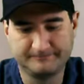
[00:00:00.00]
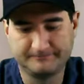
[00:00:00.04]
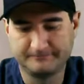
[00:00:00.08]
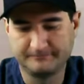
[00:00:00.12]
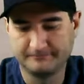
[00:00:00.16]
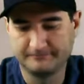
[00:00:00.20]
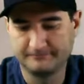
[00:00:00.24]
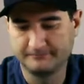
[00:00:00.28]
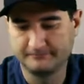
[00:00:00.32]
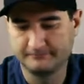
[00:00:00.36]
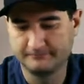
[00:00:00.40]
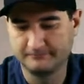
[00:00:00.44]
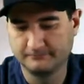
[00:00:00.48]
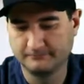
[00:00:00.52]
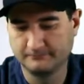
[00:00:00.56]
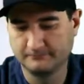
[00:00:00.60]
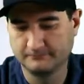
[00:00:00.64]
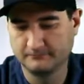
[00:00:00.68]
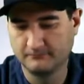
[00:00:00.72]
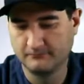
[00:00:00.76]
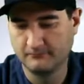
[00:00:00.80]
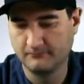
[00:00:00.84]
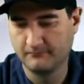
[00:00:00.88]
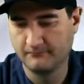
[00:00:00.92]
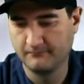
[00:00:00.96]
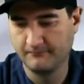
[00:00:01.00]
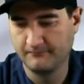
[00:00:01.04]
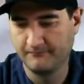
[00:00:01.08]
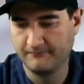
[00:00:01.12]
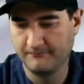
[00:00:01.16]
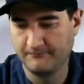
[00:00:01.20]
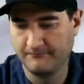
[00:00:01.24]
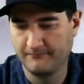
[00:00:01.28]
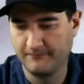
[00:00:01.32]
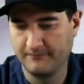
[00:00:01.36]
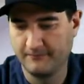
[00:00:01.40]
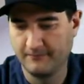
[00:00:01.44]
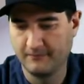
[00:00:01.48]

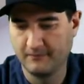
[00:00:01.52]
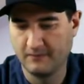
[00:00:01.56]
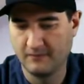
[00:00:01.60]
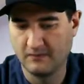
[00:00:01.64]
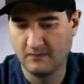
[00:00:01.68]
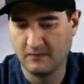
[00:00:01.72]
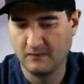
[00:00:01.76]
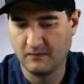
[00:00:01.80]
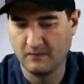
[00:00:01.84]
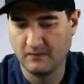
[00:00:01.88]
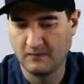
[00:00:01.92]
(no one is talking)